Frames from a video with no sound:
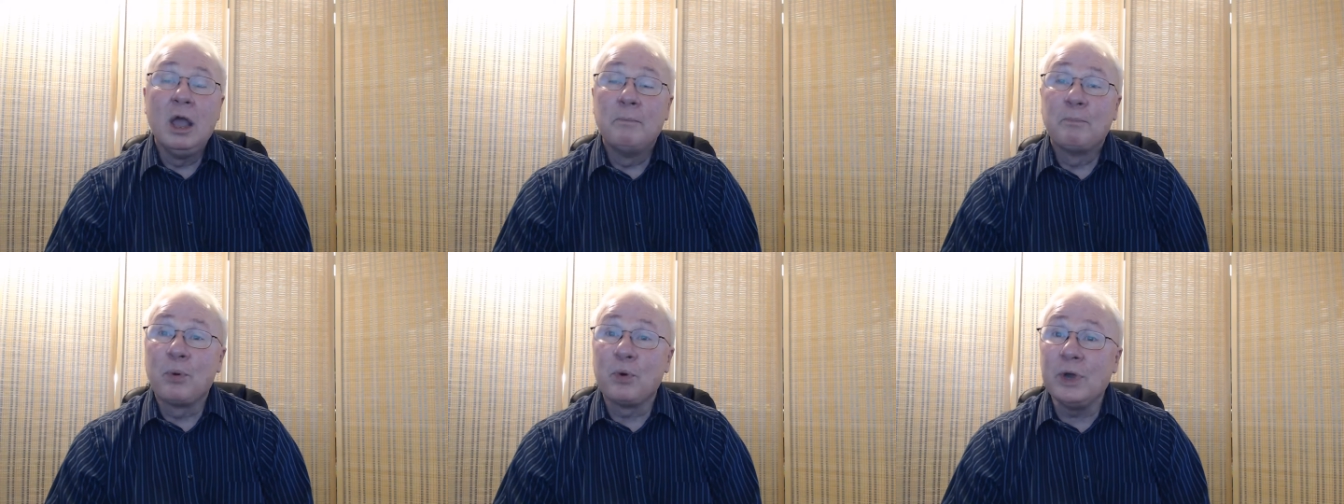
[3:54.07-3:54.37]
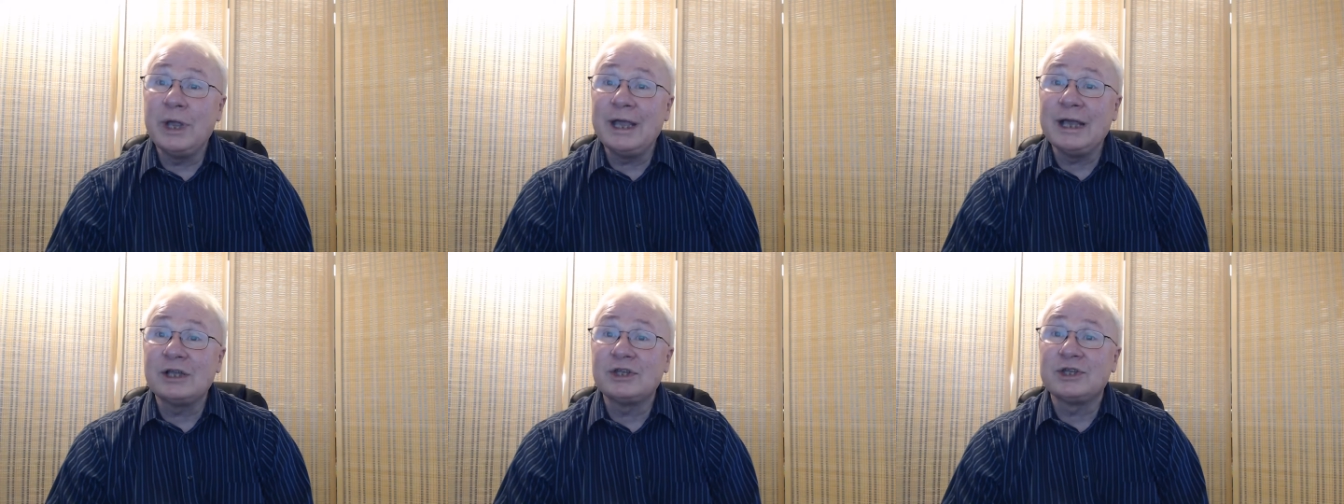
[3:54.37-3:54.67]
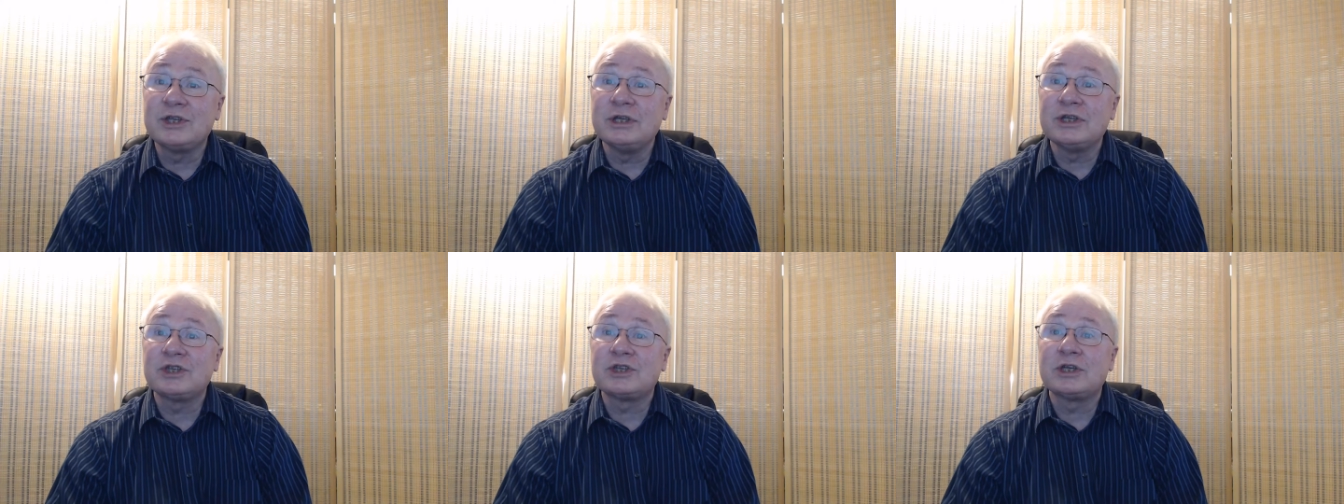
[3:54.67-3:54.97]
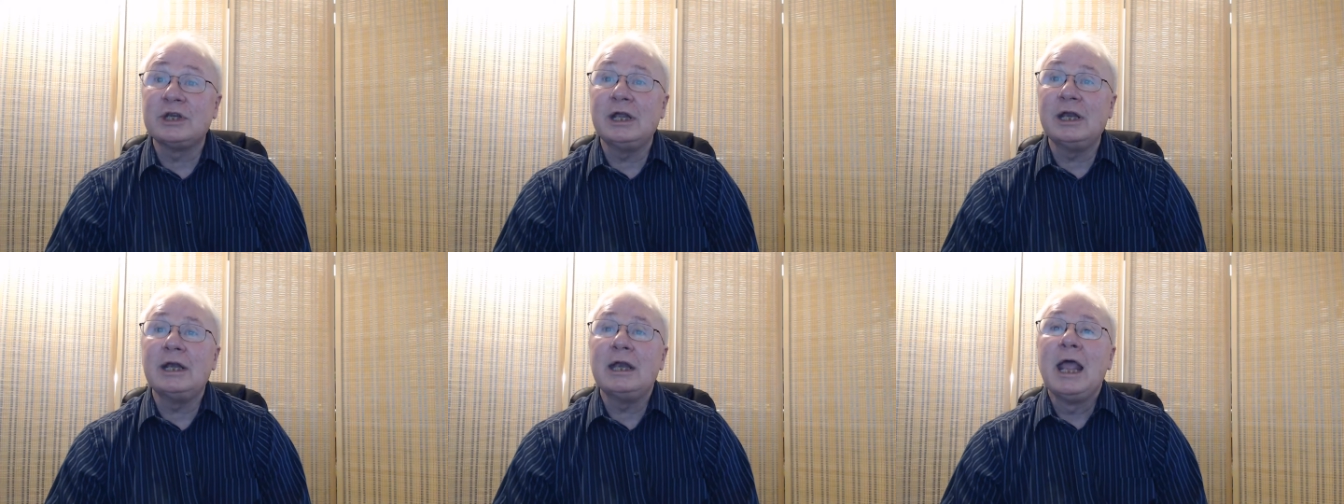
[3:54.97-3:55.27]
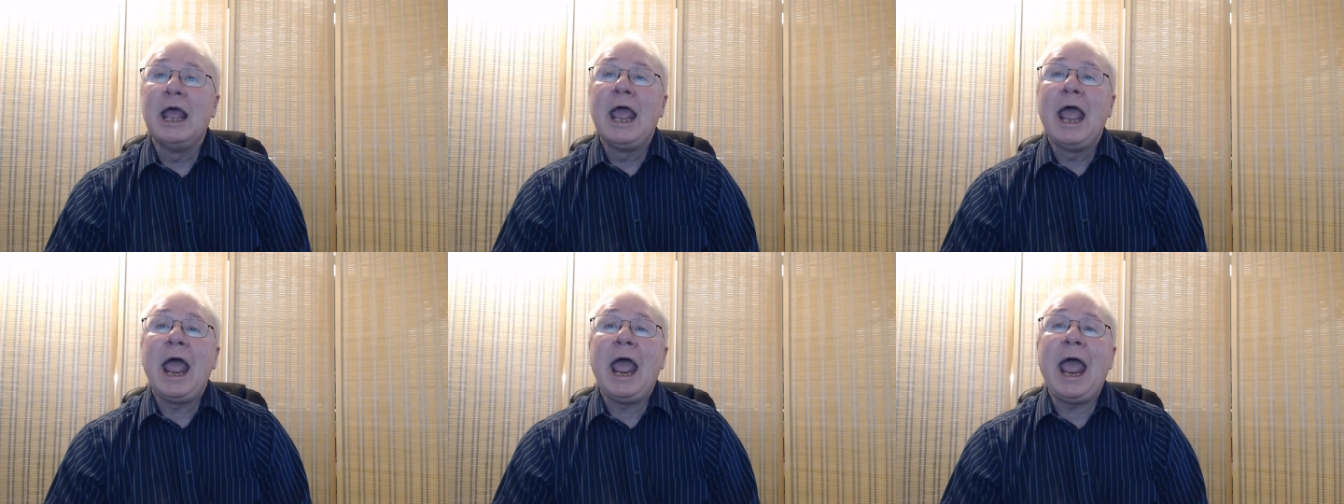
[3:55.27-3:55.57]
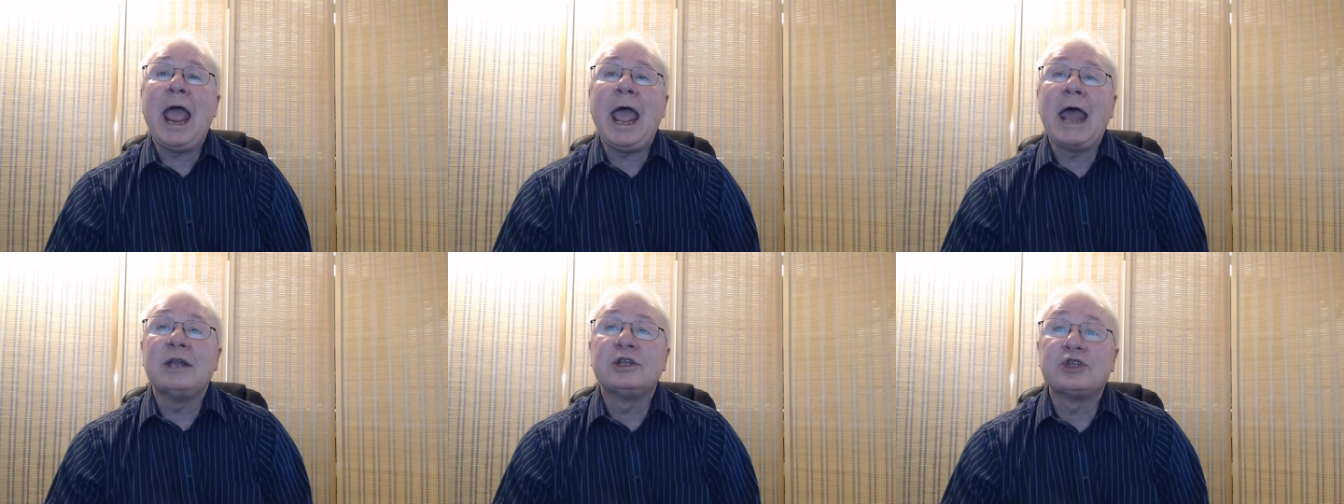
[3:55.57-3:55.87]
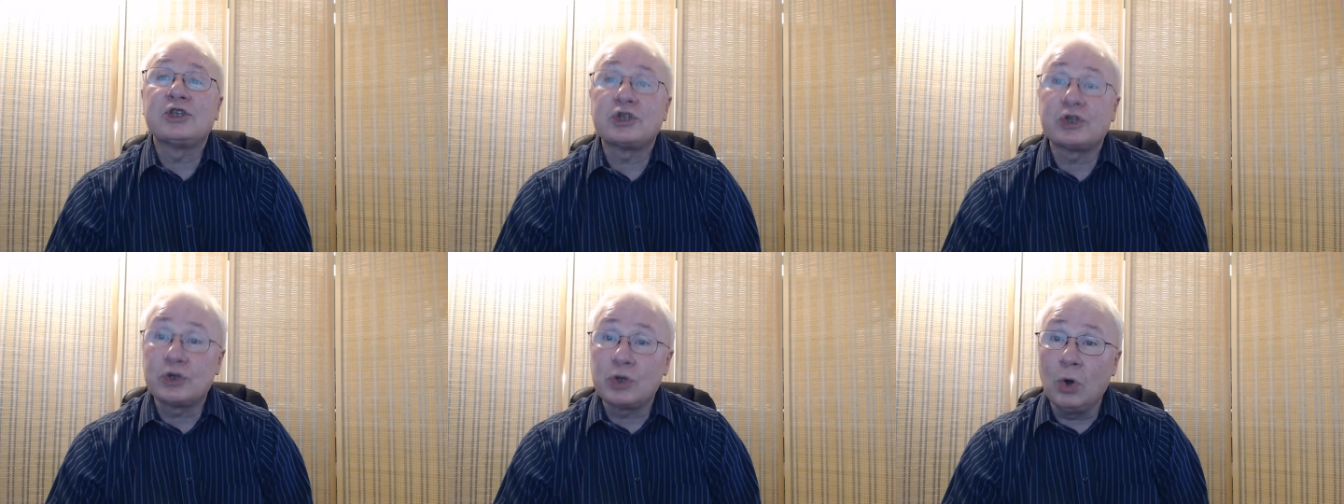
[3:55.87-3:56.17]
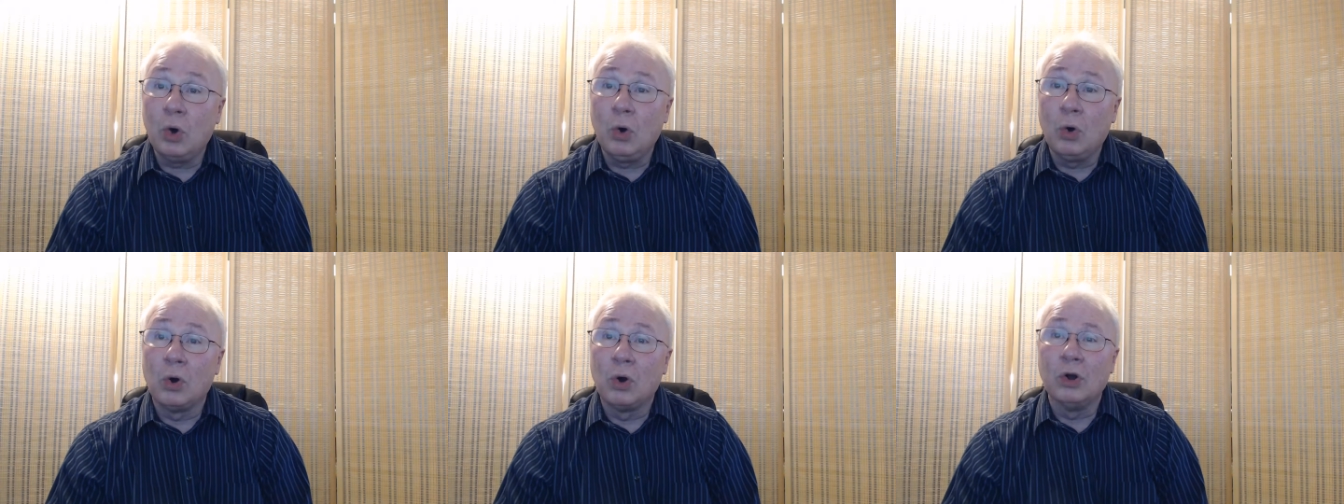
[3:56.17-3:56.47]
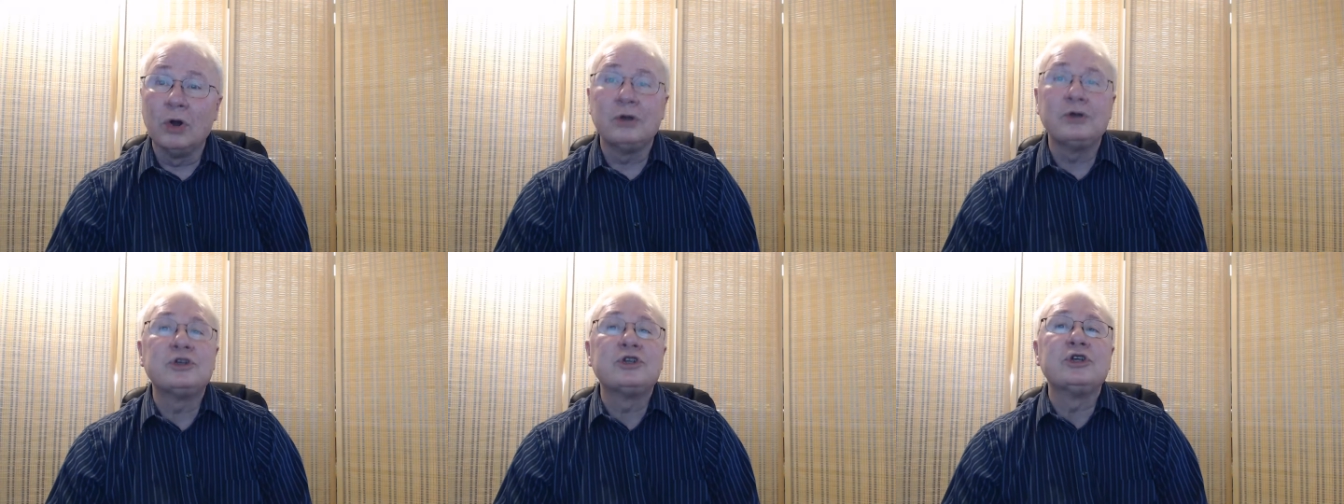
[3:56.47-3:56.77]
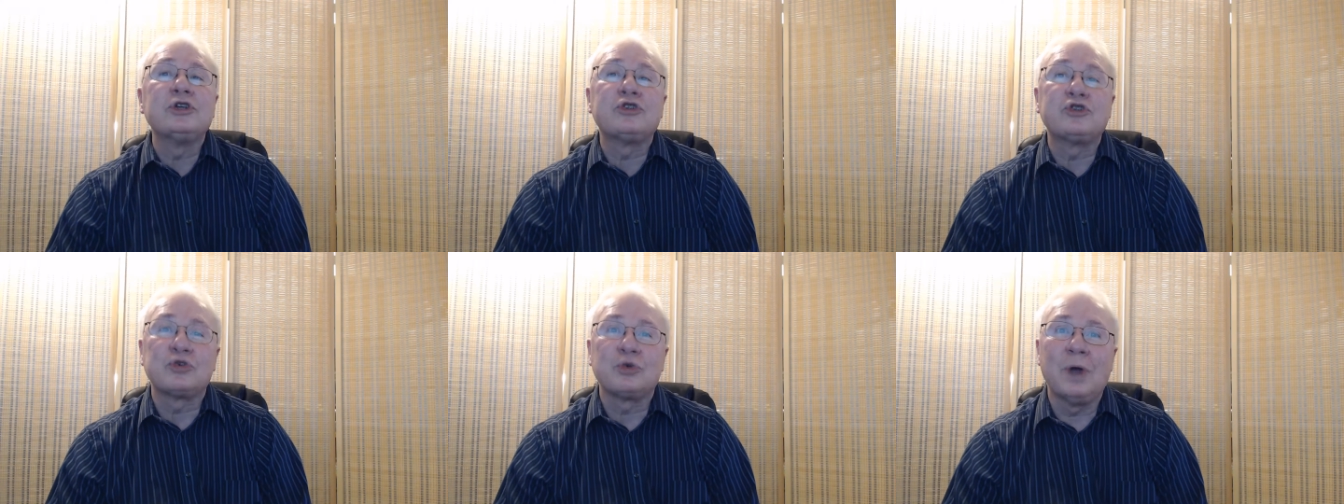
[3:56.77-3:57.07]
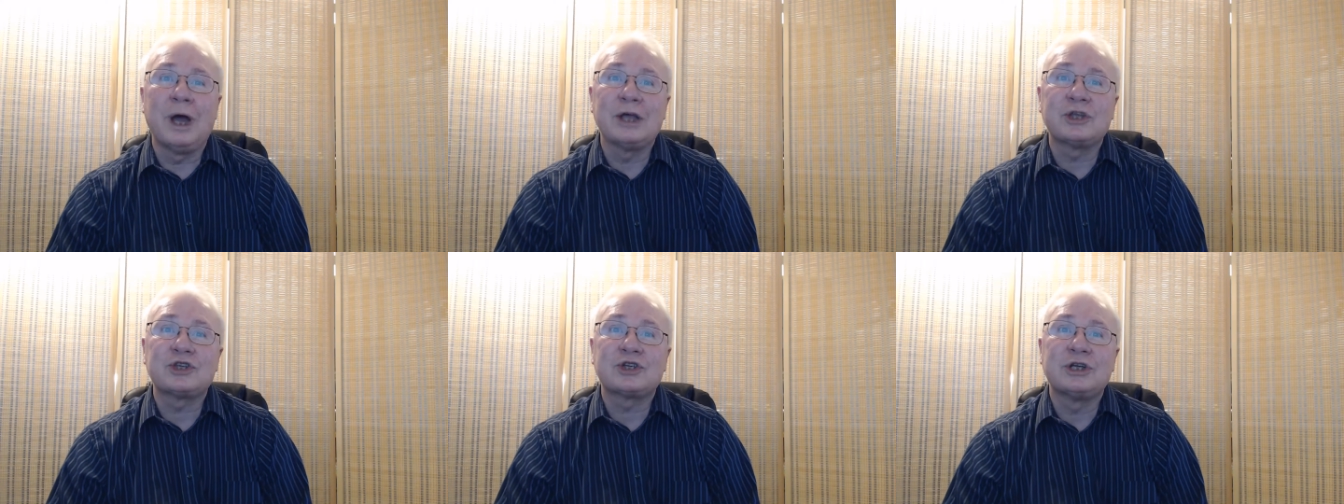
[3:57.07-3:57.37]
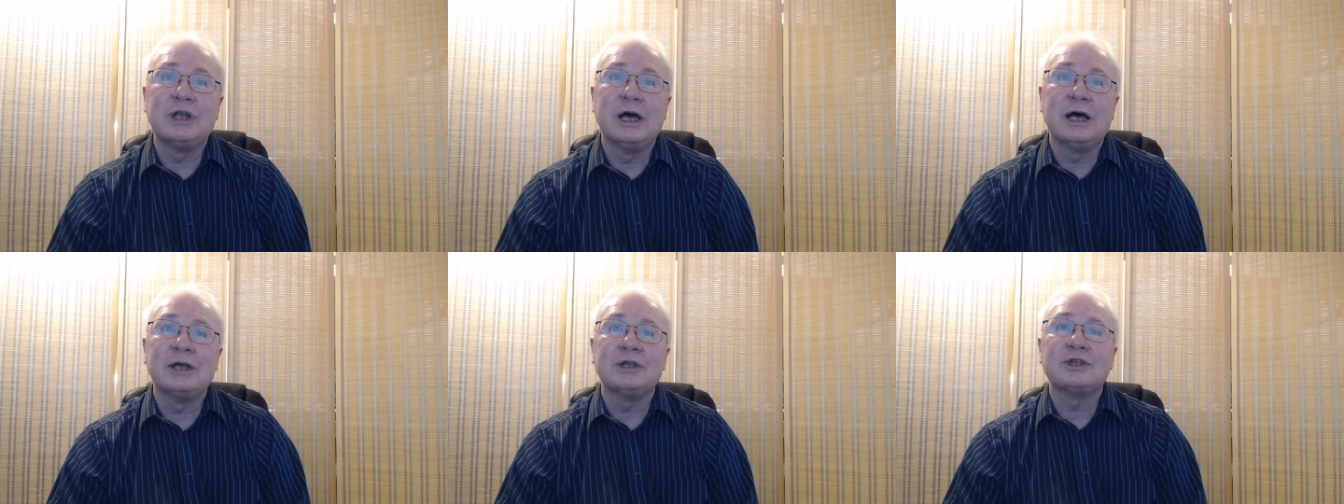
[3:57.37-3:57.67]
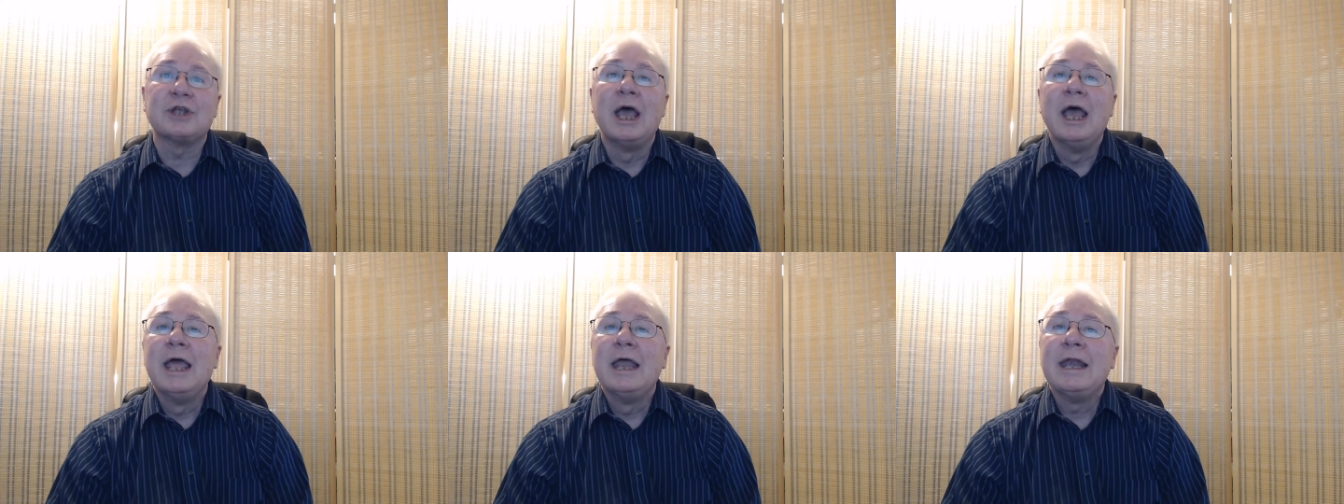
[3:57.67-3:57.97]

pre-existent, and stored to trust us.